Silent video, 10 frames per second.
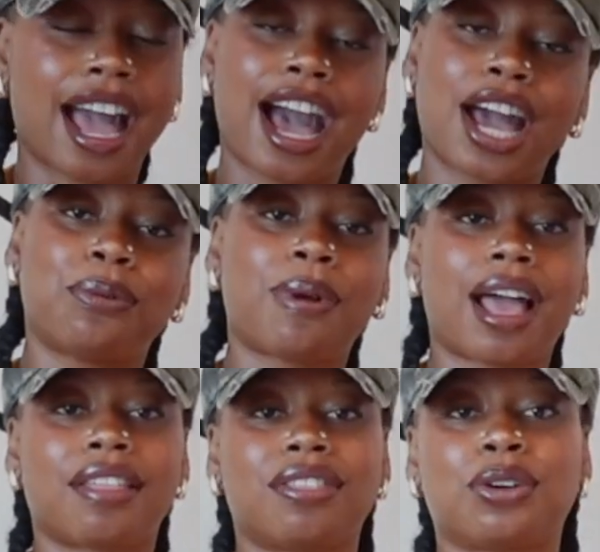I'd
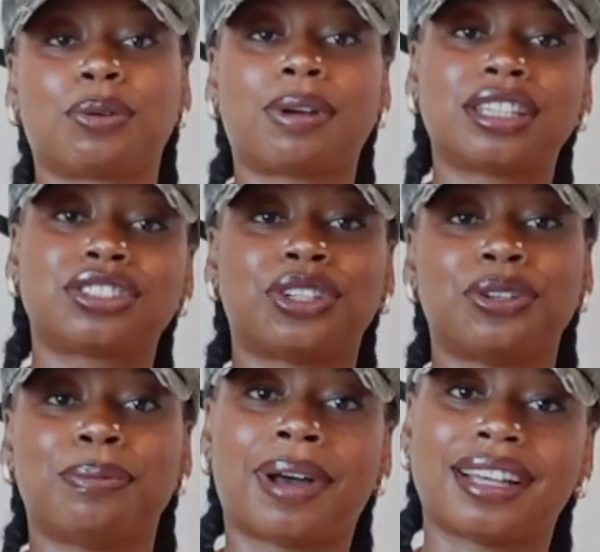rather
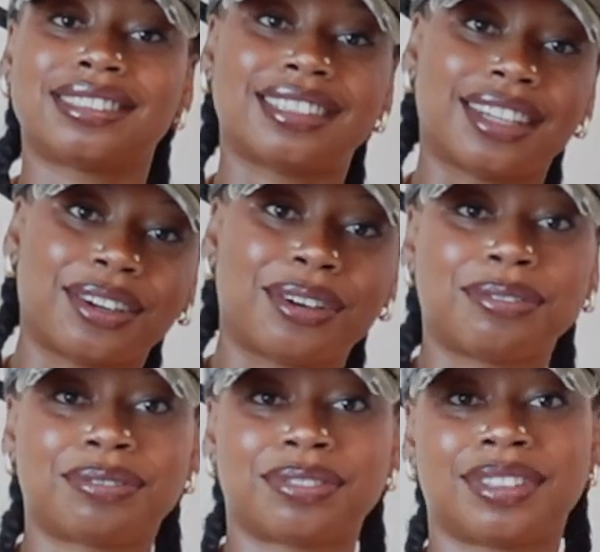rescue
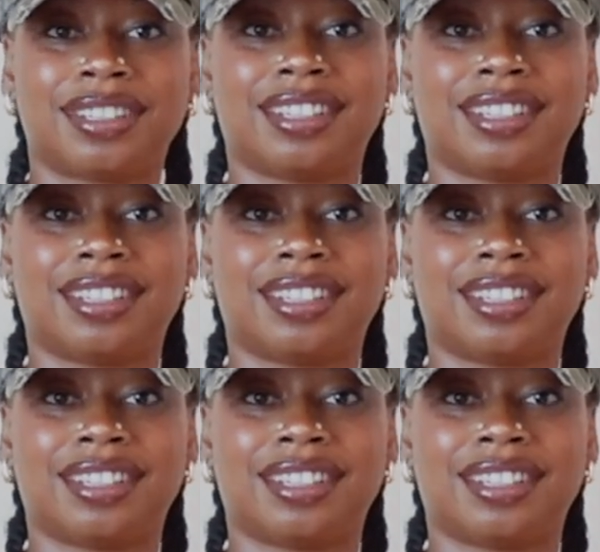myself.